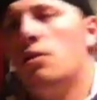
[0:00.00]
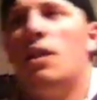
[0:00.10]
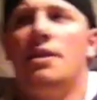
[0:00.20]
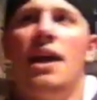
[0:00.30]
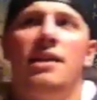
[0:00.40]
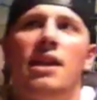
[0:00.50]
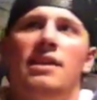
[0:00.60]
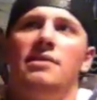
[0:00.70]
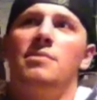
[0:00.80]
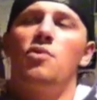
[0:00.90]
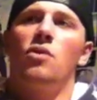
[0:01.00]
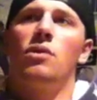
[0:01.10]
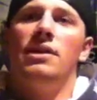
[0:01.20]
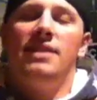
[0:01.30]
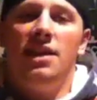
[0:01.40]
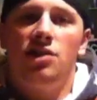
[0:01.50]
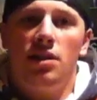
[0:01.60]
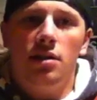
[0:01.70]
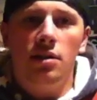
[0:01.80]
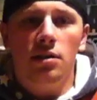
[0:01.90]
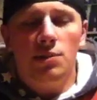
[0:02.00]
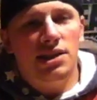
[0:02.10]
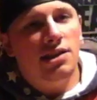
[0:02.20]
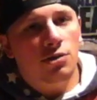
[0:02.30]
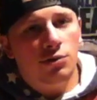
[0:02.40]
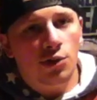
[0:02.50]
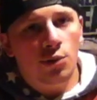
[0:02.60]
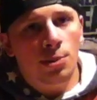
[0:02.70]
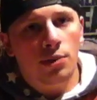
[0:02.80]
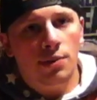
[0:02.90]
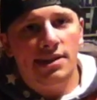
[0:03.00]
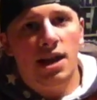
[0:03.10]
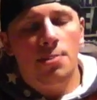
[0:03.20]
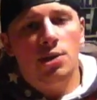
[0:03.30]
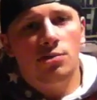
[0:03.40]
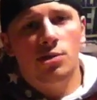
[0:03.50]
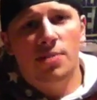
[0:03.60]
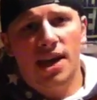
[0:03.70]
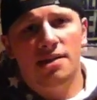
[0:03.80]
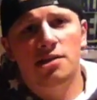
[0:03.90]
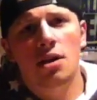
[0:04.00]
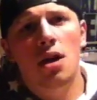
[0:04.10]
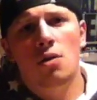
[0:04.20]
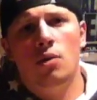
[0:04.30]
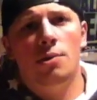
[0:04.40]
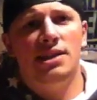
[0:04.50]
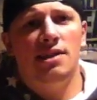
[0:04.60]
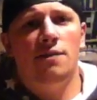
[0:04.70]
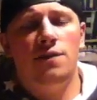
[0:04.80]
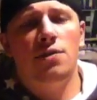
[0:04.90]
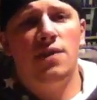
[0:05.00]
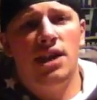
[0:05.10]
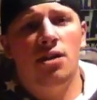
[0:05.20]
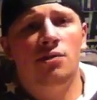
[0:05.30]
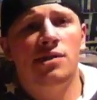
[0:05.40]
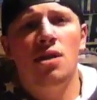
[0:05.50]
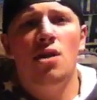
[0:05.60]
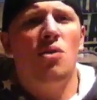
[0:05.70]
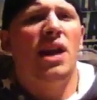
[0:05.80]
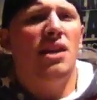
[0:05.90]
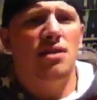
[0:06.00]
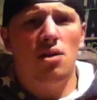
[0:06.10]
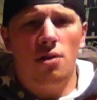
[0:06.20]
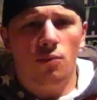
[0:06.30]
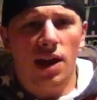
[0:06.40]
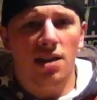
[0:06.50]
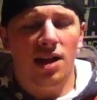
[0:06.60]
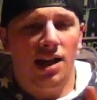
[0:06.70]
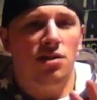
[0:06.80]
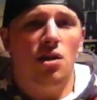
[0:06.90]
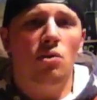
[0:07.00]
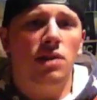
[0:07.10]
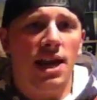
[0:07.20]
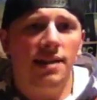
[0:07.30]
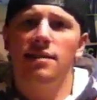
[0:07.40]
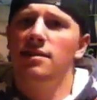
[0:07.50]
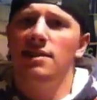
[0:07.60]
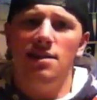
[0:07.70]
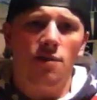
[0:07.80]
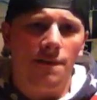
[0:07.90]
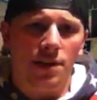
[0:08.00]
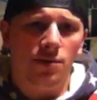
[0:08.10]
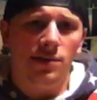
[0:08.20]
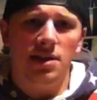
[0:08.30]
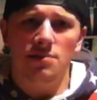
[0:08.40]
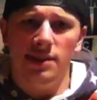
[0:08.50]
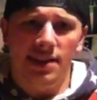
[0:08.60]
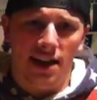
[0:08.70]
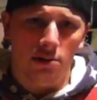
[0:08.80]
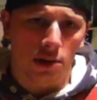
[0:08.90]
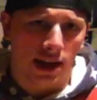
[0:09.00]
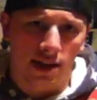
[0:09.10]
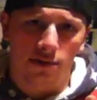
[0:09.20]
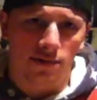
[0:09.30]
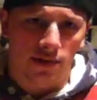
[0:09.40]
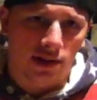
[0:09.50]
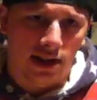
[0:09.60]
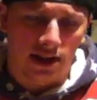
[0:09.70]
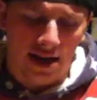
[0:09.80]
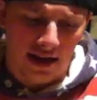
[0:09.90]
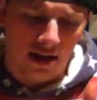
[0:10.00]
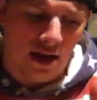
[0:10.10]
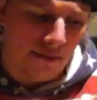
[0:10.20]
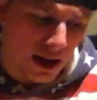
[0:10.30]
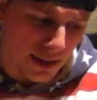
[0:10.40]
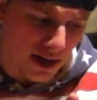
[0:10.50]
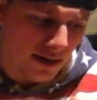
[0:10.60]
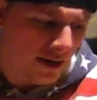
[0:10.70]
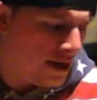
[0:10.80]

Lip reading: like, that led into more organization. We did YouTube. We set up our YouTube page where we did a few videos. We had like no likes, no views. It was terrible. Like, it was really like a bummer.